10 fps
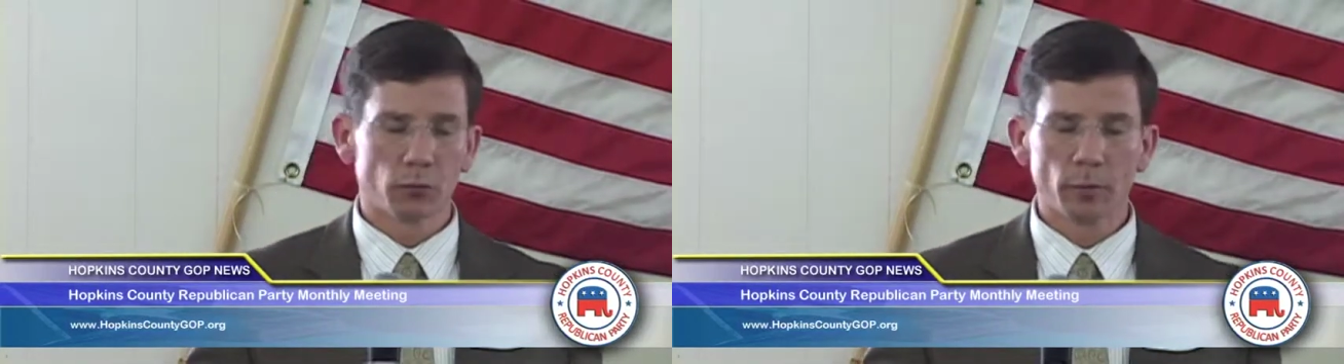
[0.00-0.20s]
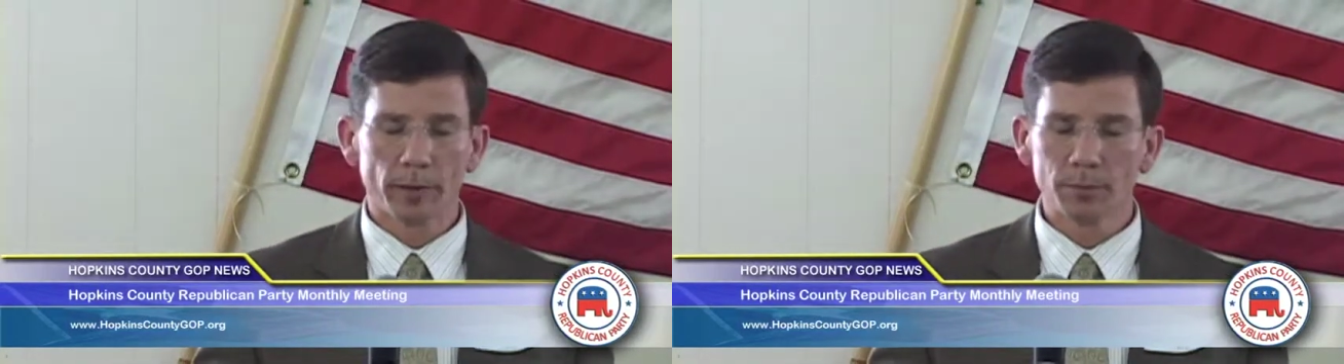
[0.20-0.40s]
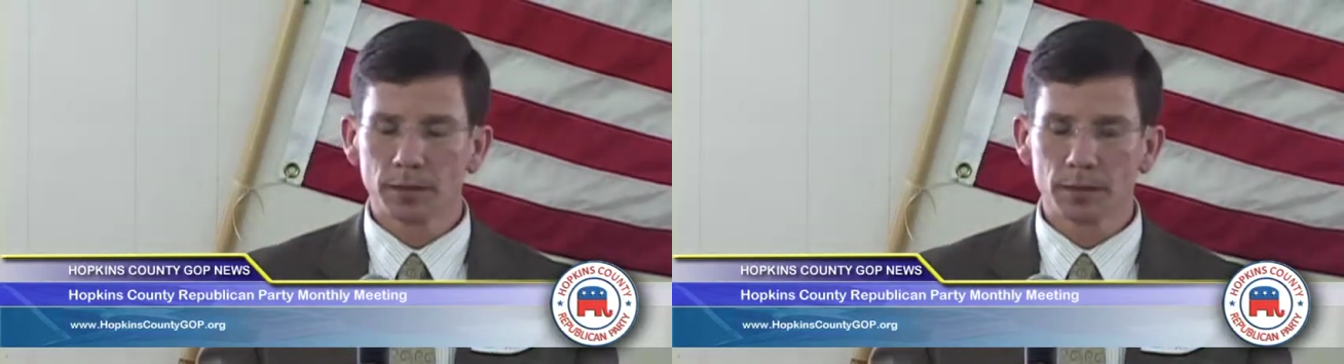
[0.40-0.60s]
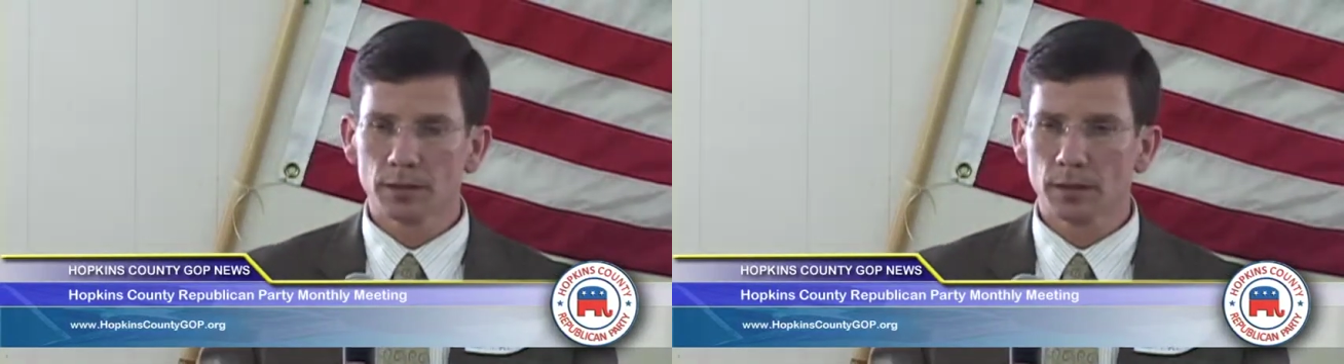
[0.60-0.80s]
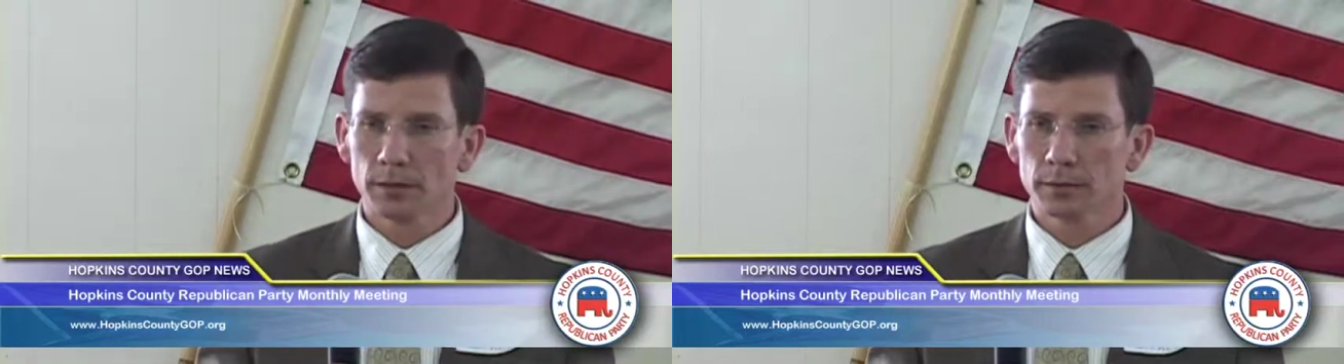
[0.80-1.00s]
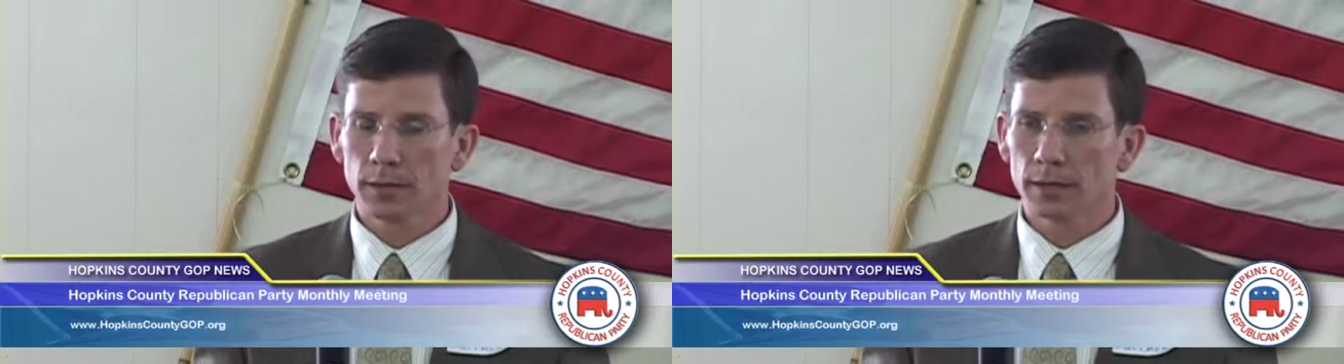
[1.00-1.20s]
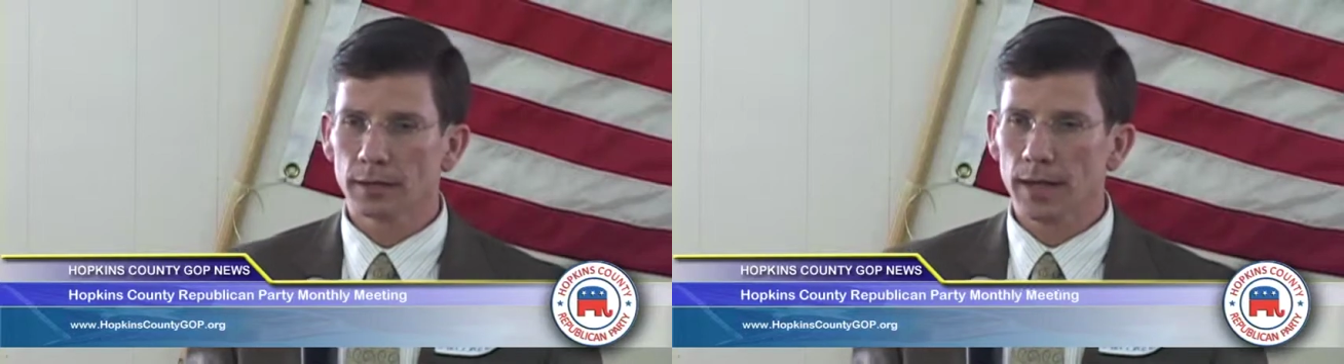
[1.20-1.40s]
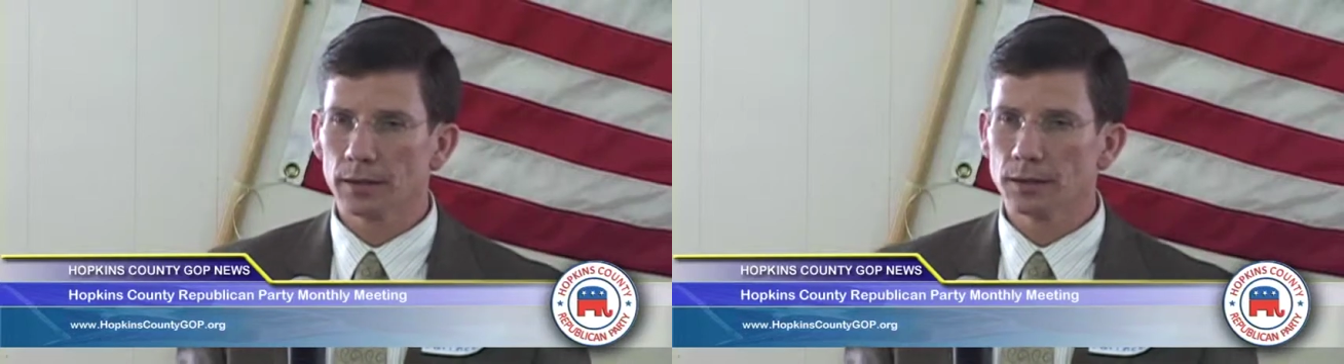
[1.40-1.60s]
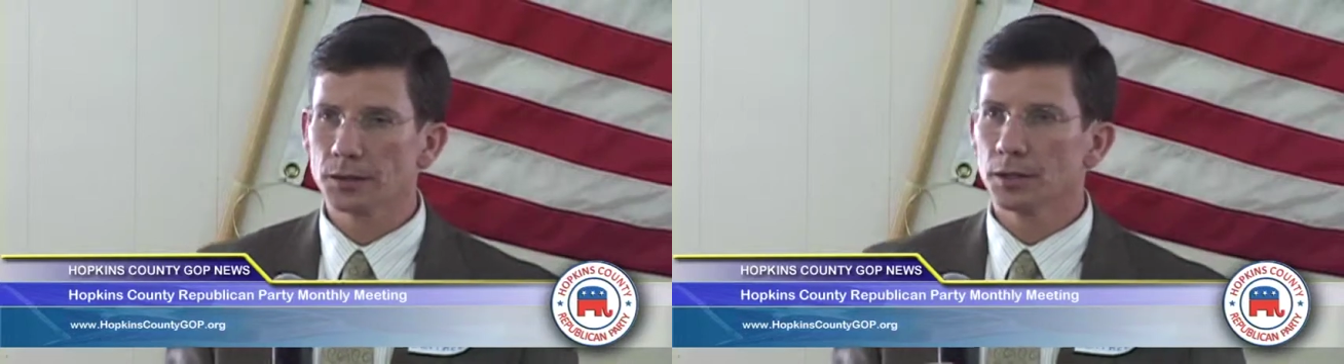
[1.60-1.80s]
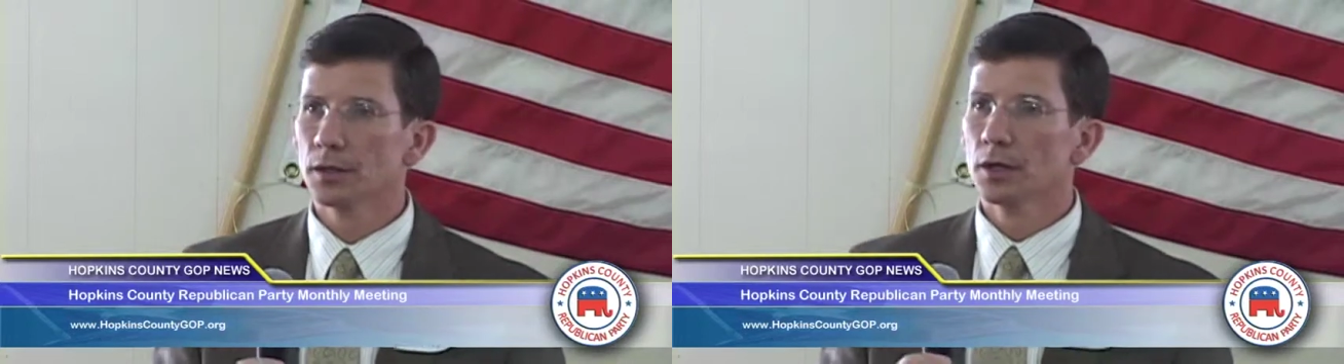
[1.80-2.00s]
Republican
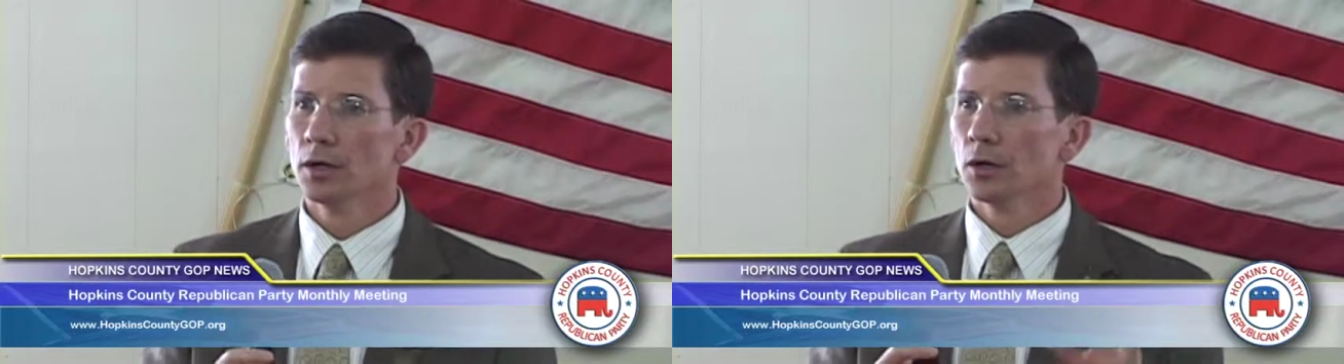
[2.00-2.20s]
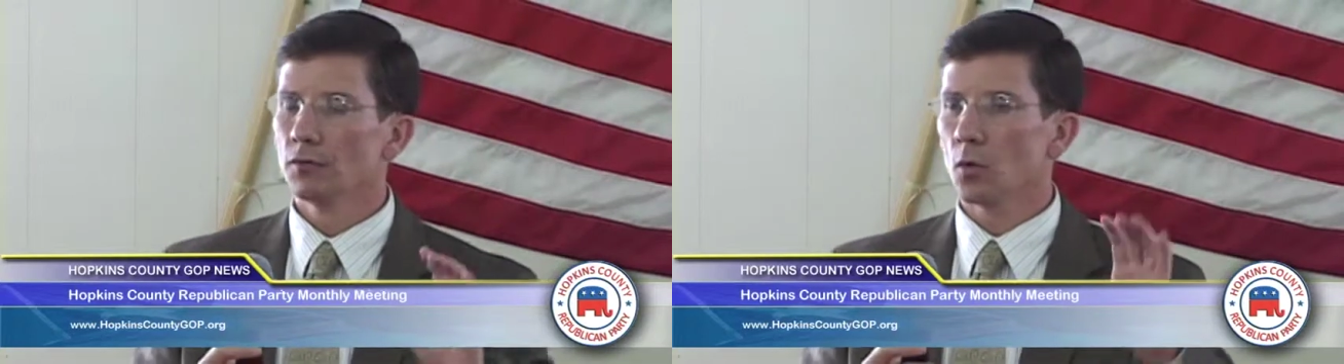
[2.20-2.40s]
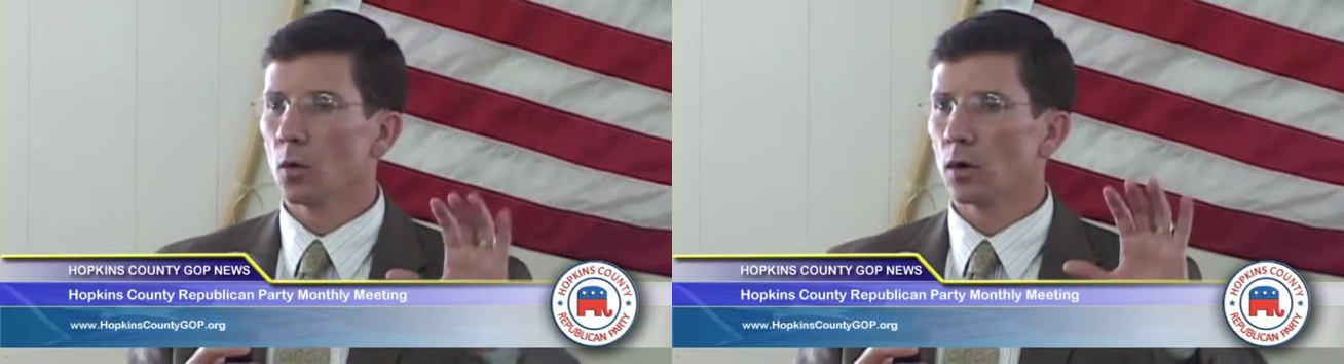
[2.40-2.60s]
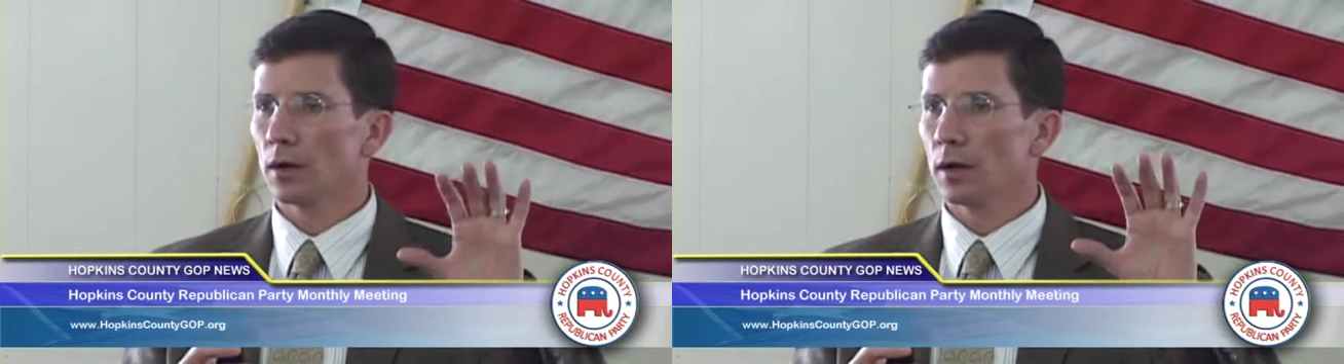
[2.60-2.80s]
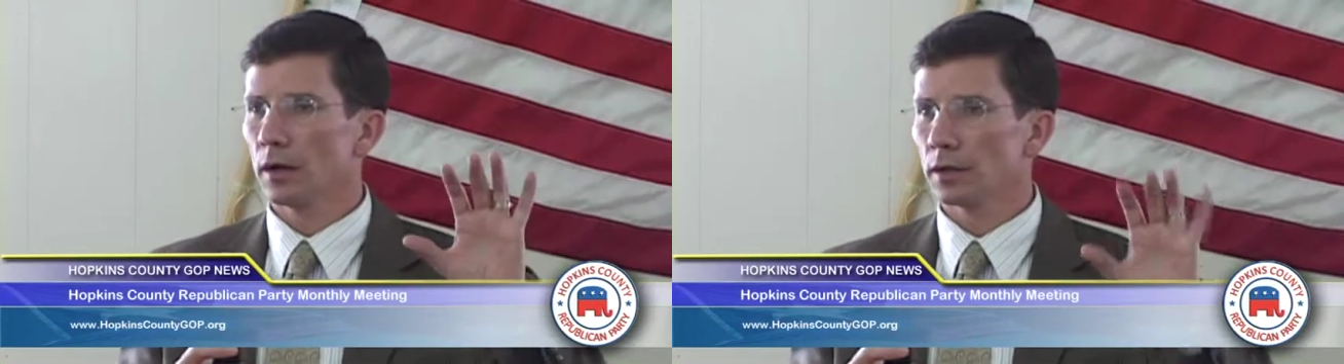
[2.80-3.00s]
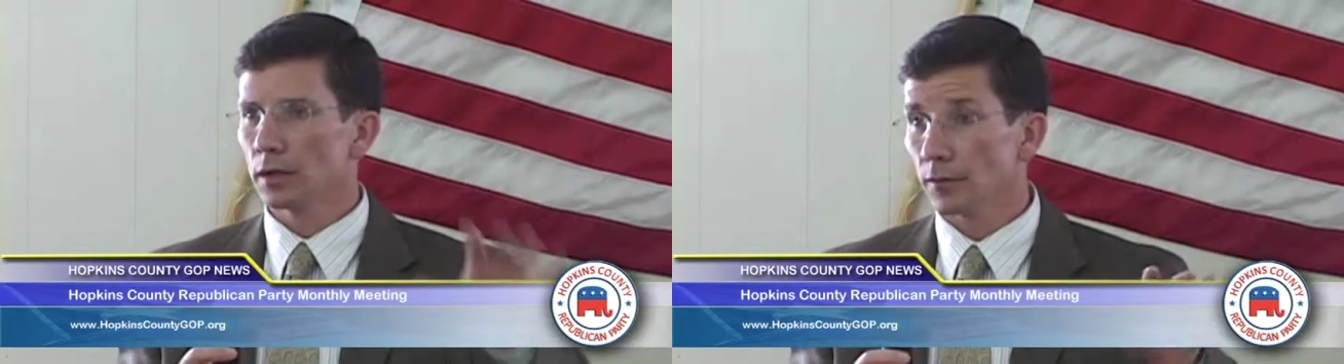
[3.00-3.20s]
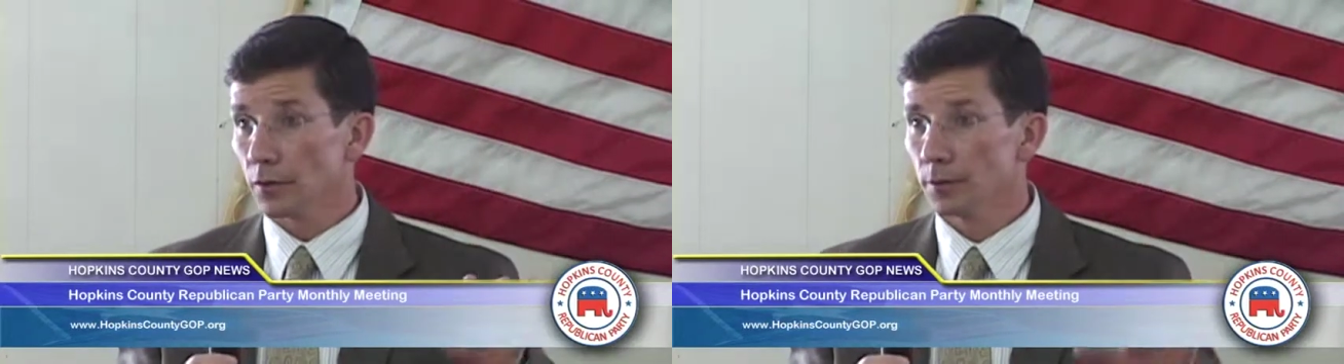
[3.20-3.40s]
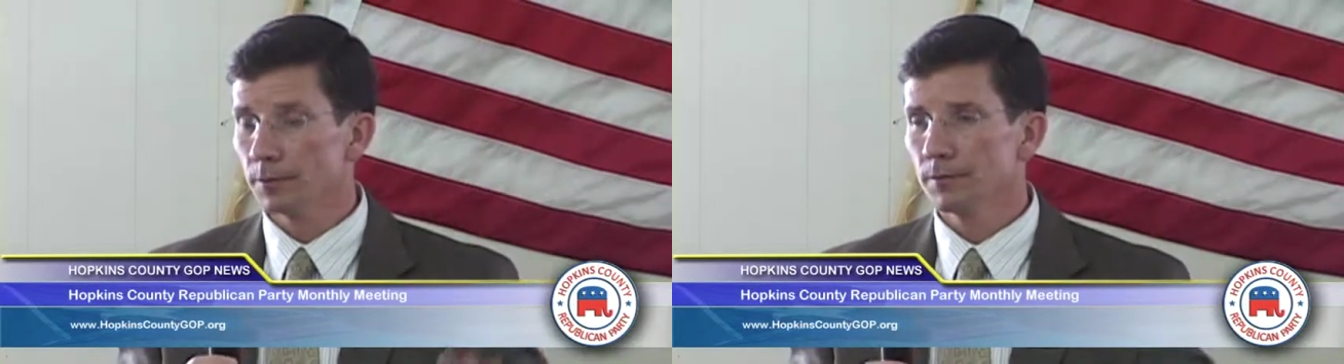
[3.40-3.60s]
candidacy for governor.